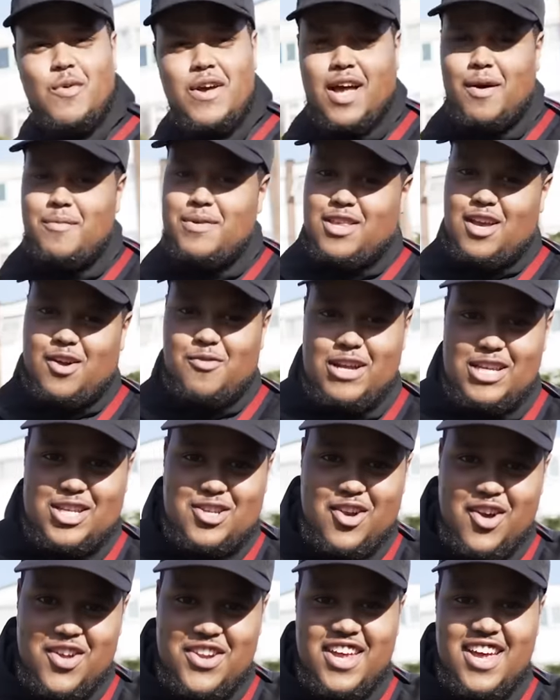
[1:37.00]
we're coming to a
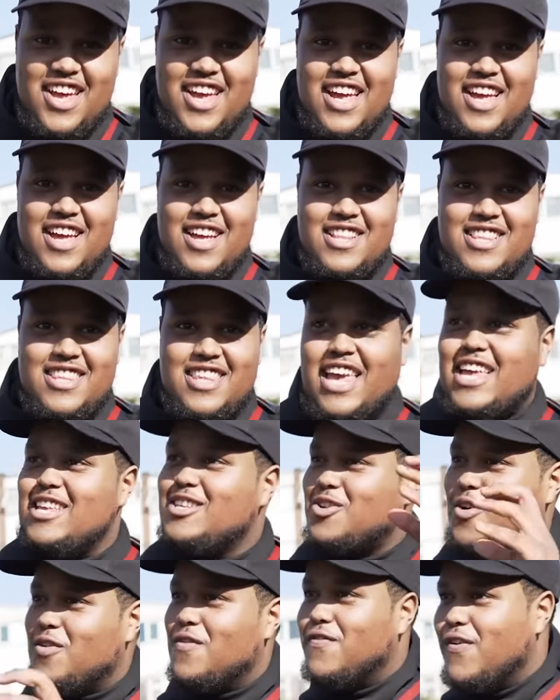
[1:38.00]
restaurant to
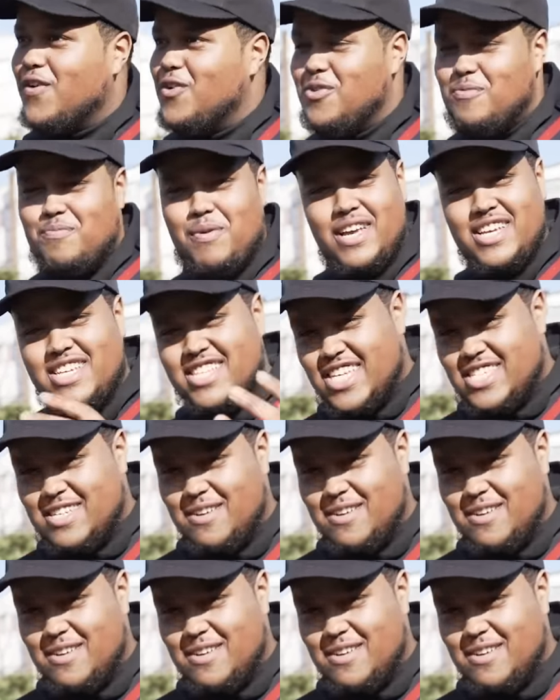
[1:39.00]
enjoy food, but it's